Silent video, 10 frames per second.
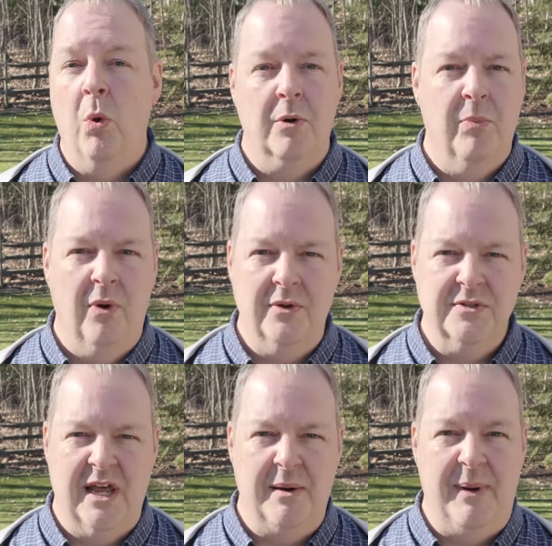water
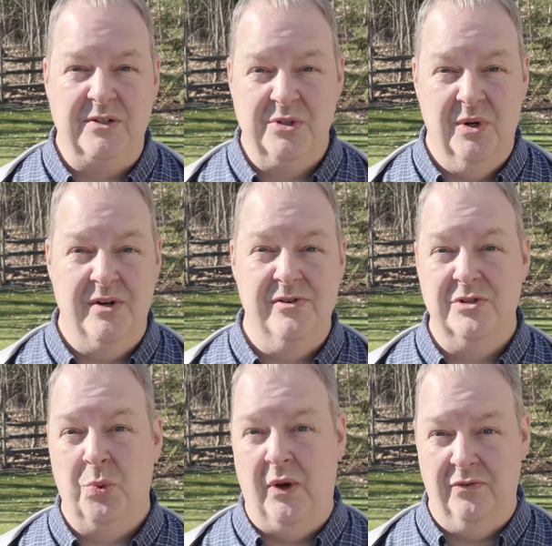boils at about two hundred
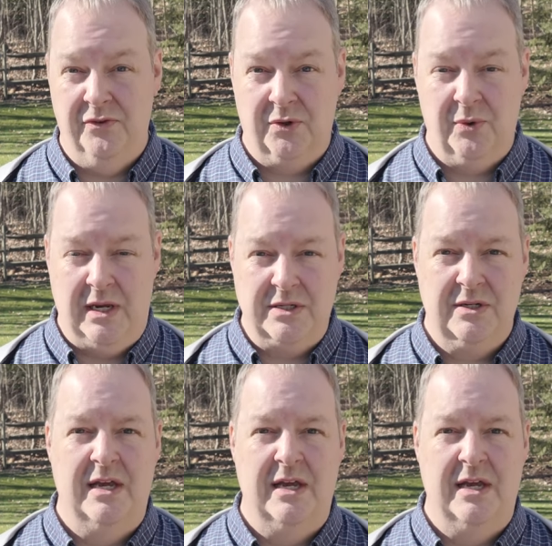twelve degrees.